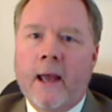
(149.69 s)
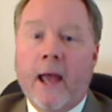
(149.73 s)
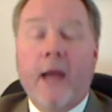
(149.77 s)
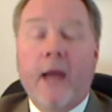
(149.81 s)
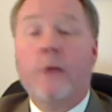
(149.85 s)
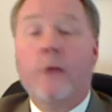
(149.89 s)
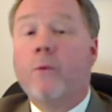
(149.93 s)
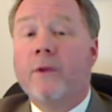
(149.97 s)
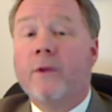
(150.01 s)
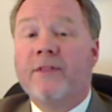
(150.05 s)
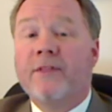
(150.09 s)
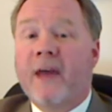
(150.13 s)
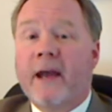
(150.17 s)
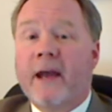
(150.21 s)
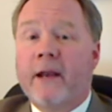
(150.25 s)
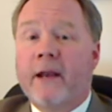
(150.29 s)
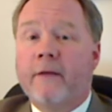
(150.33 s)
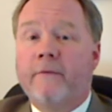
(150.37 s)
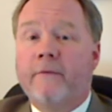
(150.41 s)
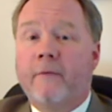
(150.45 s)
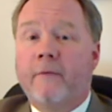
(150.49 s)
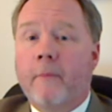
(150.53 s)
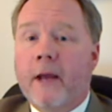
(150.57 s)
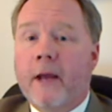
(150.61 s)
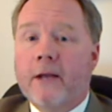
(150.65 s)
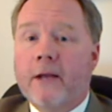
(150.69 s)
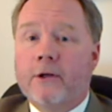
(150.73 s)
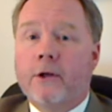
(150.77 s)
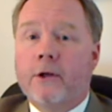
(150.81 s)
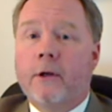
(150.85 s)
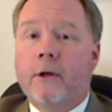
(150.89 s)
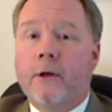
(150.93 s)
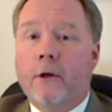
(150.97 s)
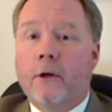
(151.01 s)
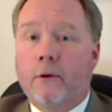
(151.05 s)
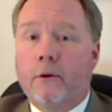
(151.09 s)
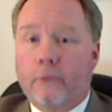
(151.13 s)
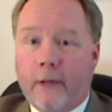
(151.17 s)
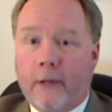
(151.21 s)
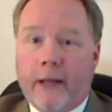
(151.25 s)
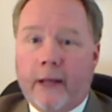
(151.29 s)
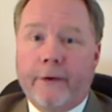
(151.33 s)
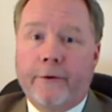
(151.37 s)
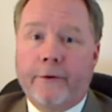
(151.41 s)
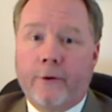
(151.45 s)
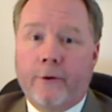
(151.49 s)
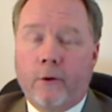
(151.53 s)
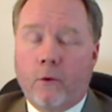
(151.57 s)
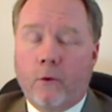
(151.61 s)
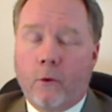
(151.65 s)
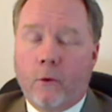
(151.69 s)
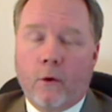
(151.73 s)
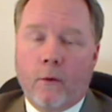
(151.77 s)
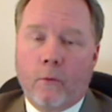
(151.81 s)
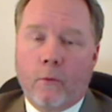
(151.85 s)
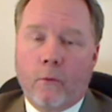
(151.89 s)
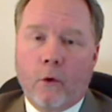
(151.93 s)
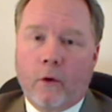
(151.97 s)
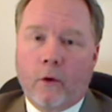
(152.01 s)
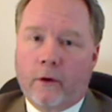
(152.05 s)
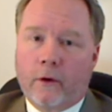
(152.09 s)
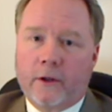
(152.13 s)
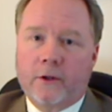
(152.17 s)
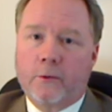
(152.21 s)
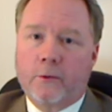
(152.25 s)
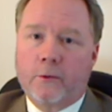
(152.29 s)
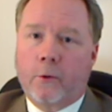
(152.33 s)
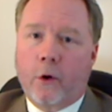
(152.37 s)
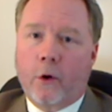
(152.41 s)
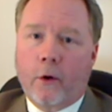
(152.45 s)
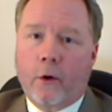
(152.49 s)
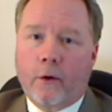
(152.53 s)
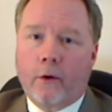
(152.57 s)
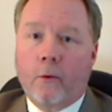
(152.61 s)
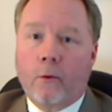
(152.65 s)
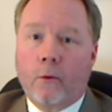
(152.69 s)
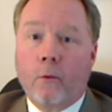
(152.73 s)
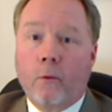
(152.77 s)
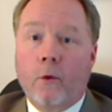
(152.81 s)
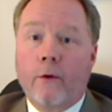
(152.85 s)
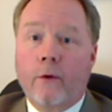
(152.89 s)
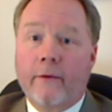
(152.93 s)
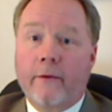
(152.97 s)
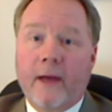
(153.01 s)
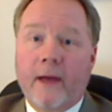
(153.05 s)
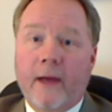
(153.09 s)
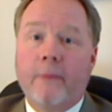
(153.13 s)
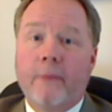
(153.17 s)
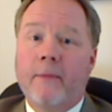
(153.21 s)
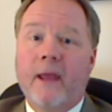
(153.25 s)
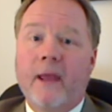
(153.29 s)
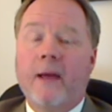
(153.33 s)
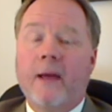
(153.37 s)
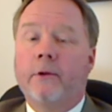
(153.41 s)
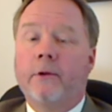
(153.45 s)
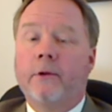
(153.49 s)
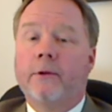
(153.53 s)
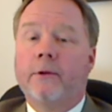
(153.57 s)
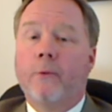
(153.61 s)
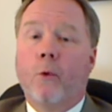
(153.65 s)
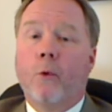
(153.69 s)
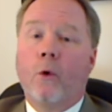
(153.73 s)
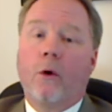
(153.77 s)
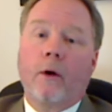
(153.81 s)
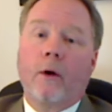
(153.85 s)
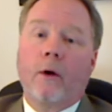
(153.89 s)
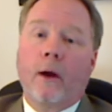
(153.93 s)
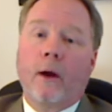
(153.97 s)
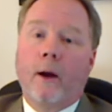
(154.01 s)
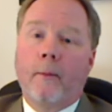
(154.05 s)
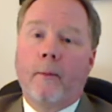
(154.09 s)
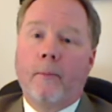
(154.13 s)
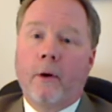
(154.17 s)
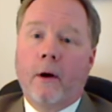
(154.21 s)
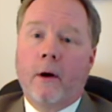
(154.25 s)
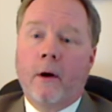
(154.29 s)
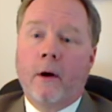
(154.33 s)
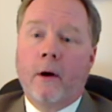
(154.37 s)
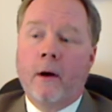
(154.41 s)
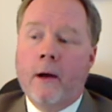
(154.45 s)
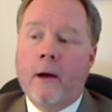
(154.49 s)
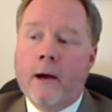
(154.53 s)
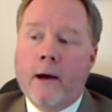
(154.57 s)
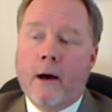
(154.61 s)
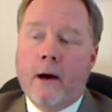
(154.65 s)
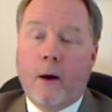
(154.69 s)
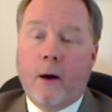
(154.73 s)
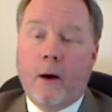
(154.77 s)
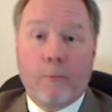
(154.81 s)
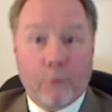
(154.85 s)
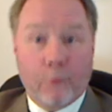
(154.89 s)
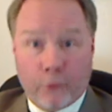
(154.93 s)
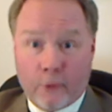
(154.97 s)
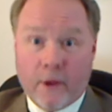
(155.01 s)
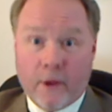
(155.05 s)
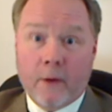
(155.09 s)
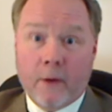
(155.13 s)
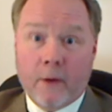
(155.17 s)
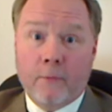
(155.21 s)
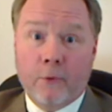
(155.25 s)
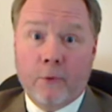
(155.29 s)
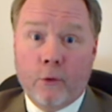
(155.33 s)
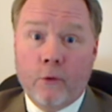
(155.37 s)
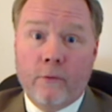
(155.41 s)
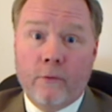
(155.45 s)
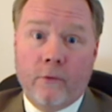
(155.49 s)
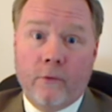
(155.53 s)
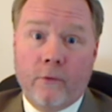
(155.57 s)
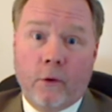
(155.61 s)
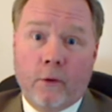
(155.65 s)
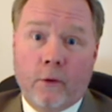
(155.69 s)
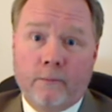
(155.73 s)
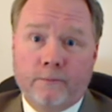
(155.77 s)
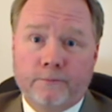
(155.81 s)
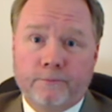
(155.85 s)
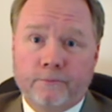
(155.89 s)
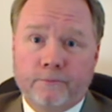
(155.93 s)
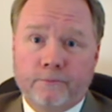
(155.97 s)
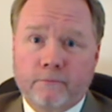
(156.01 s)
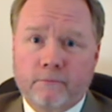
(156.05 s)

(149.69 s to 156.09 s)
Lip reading: And with that information, your lender or mortgage broker will then be able to work up a pre-approval